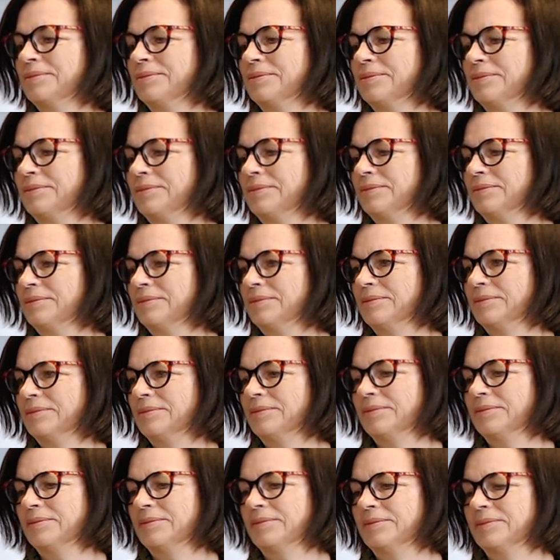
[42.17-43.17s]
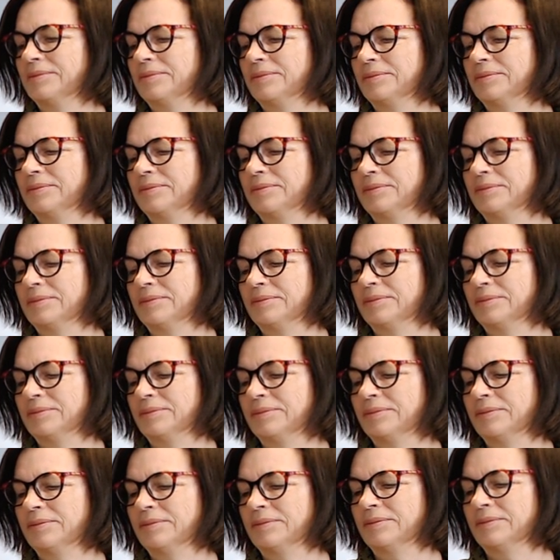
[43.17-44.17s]

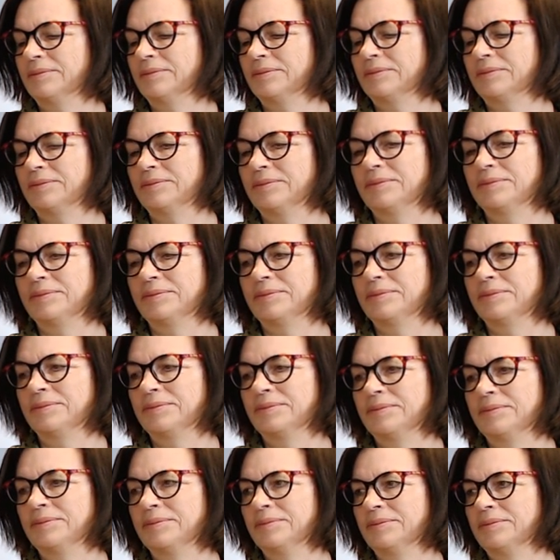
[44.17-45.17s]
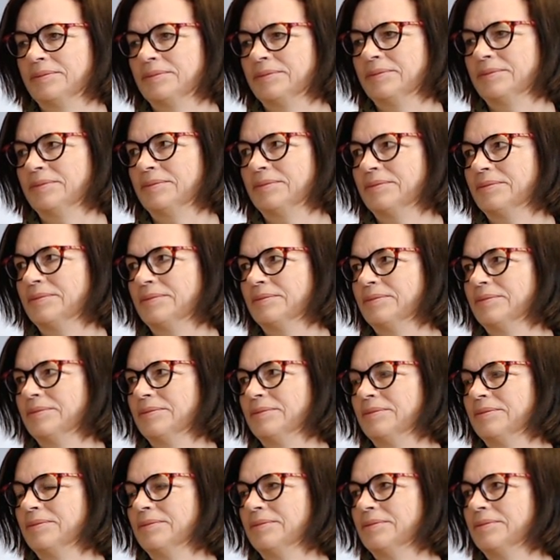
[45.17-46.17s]

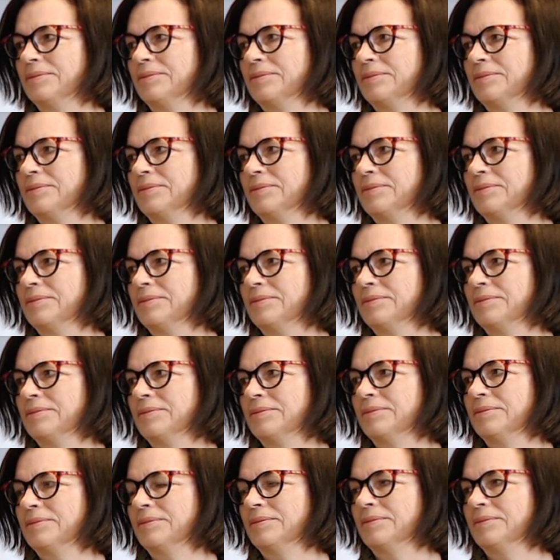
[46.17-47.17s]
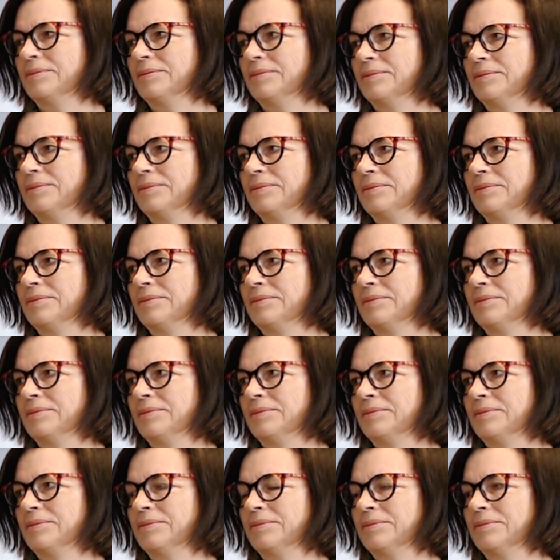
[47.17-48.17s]

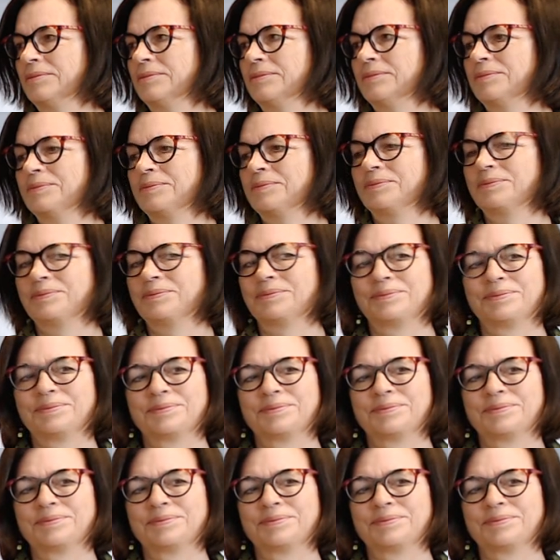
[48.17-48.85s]
(not speaking)